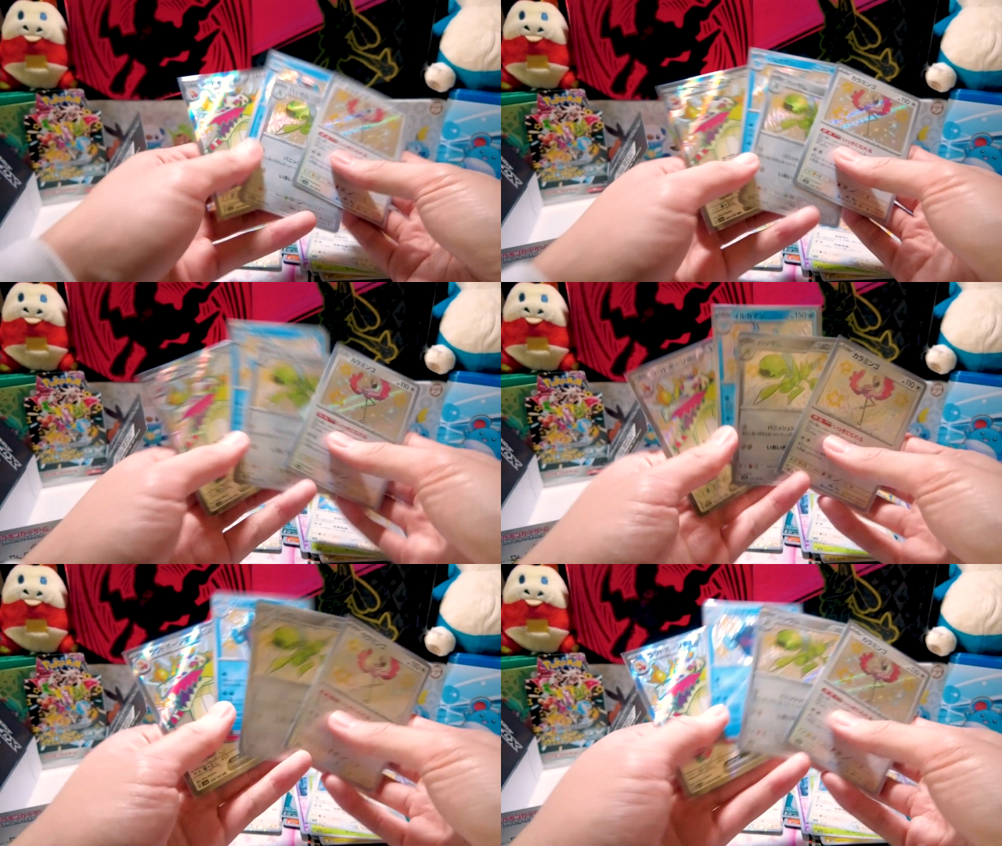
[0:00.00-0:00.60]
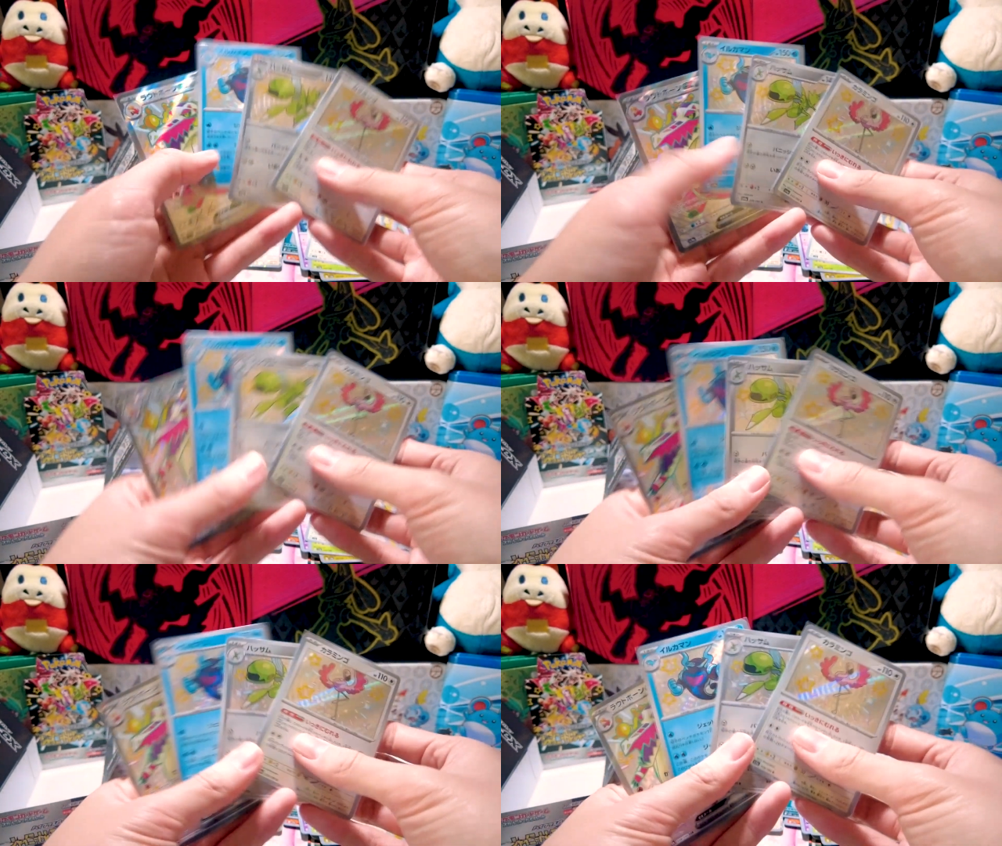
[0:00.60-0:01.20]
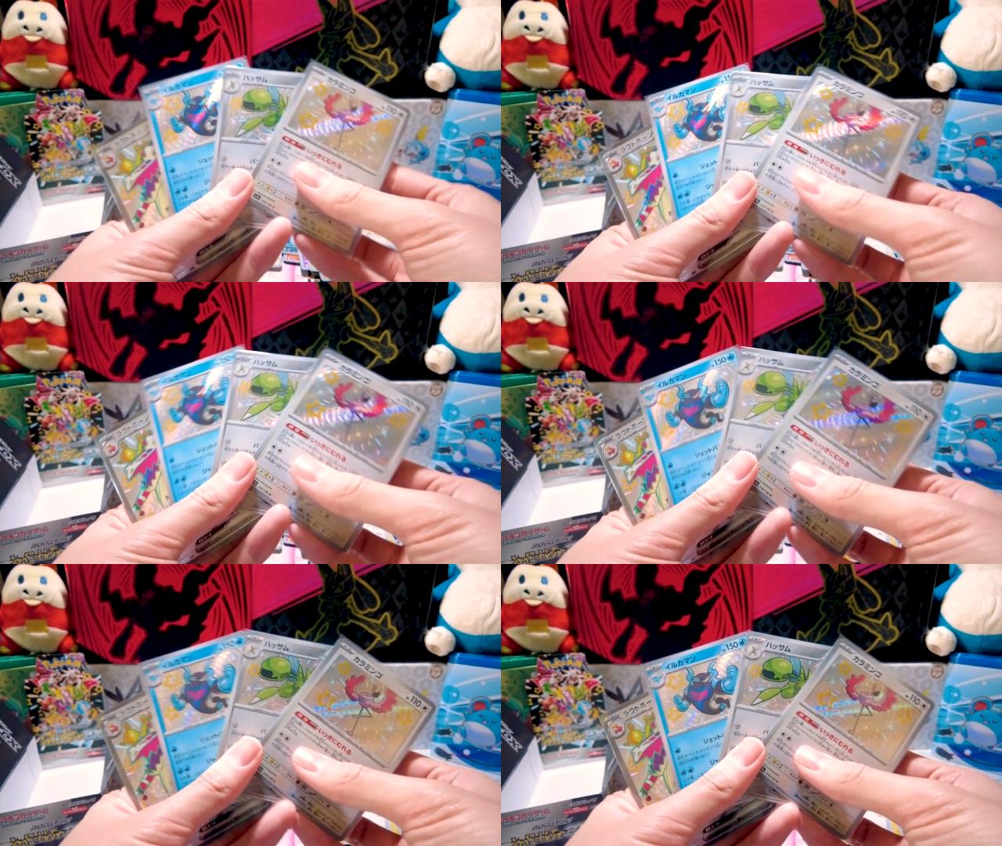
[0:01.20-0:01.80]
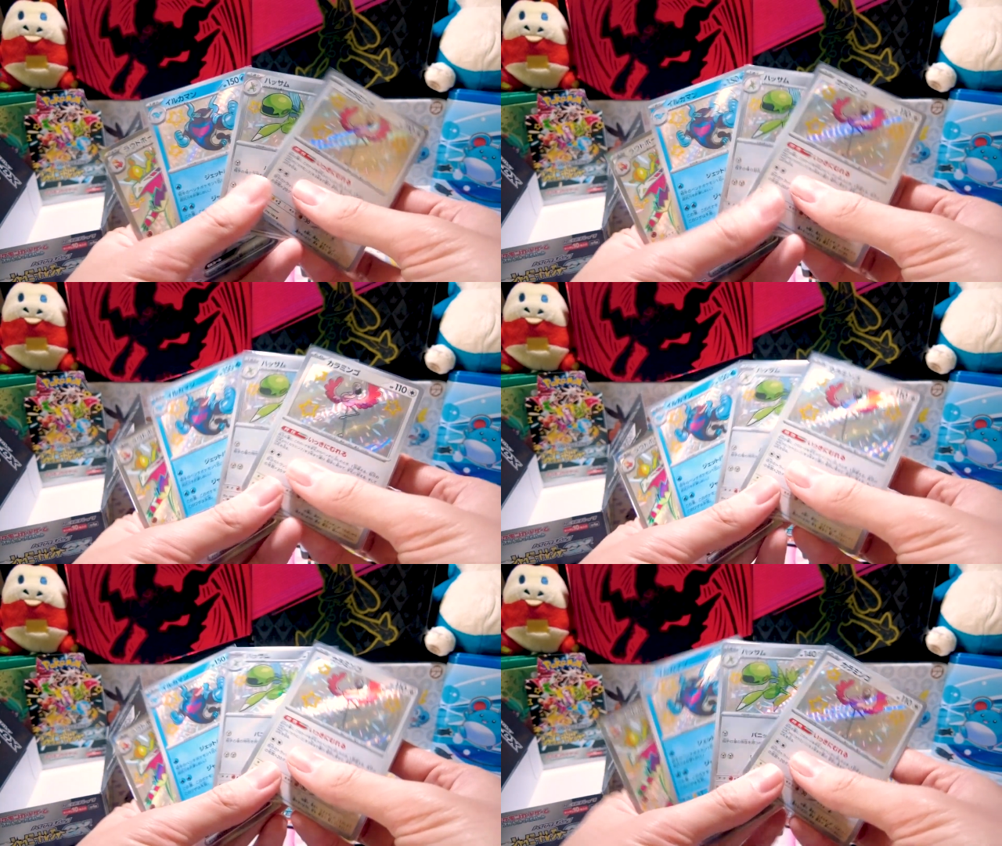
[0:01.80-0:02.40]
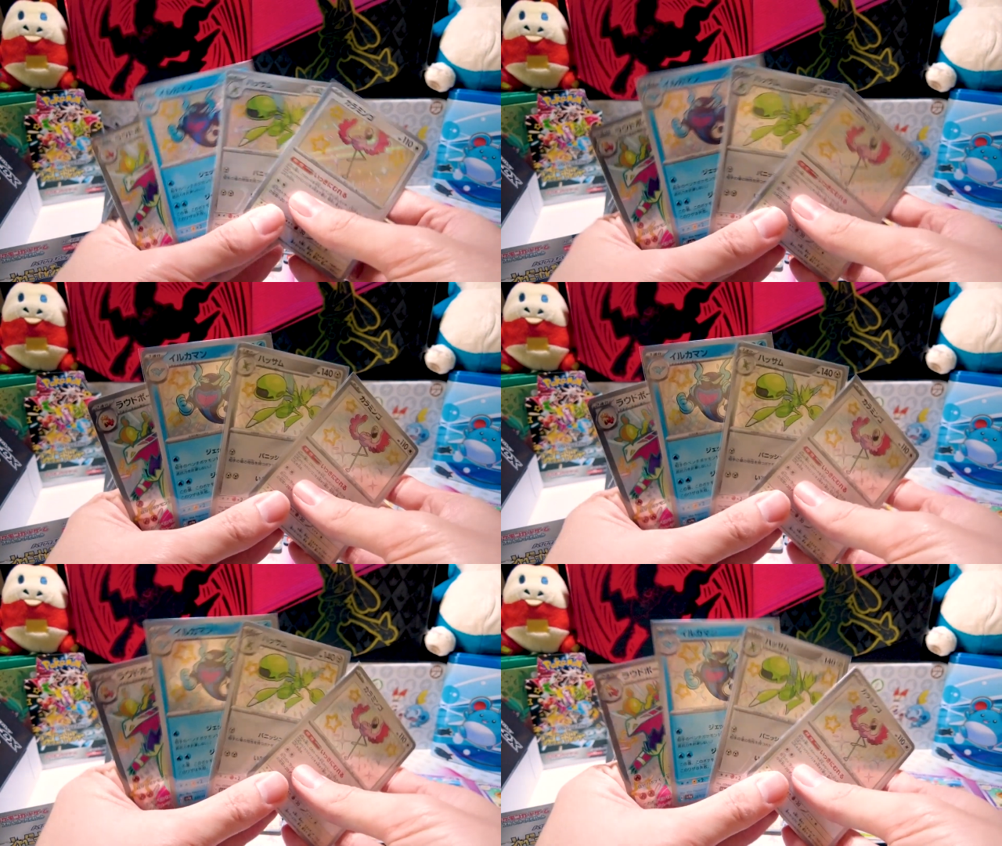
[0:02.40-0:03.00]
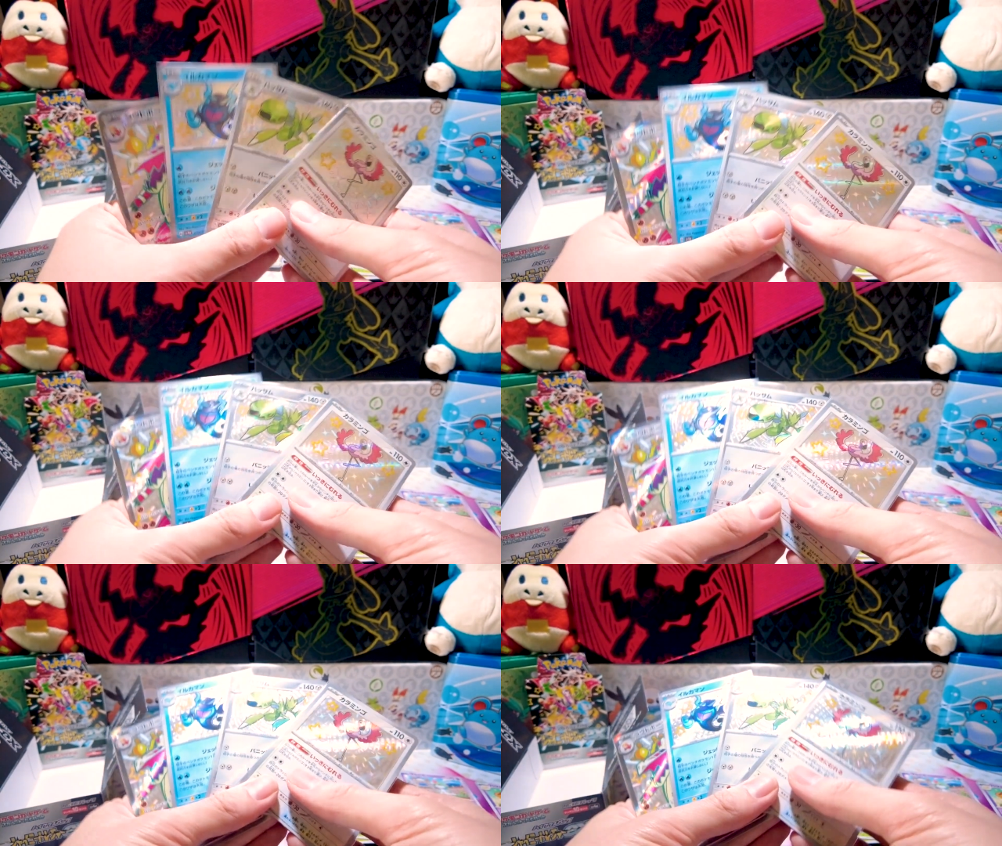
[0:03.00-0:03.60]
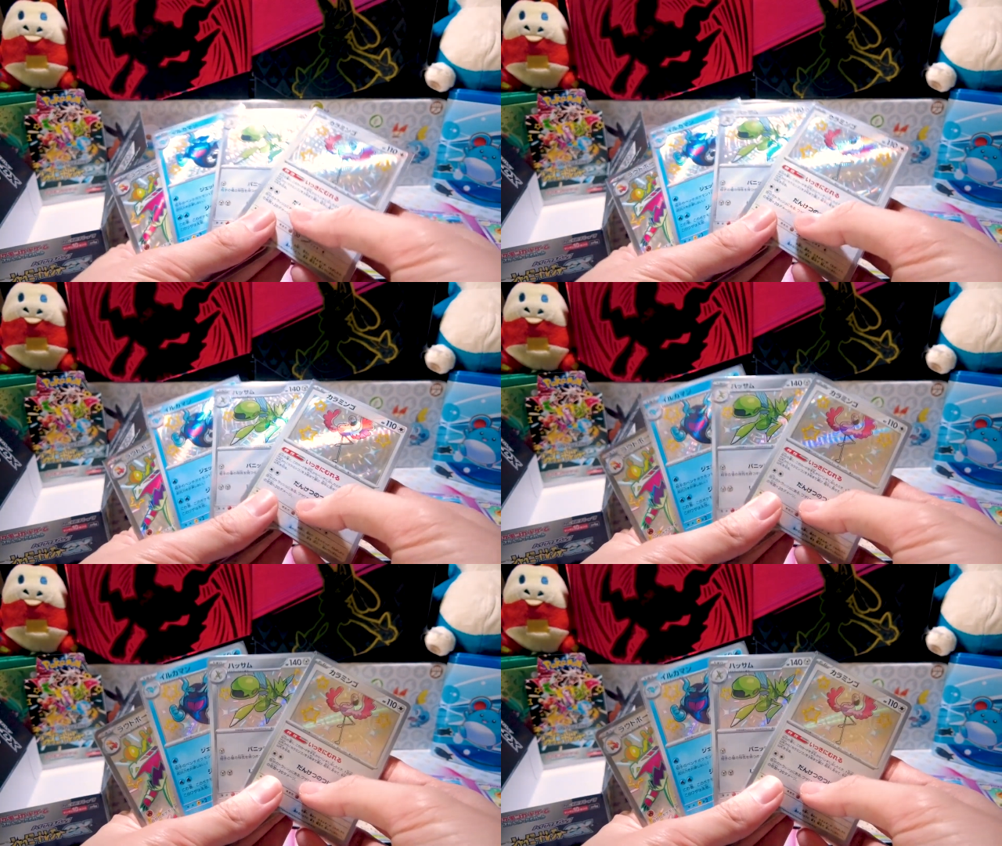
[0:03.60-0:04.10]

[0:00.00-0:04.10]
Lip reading: [unreadable: no face in view]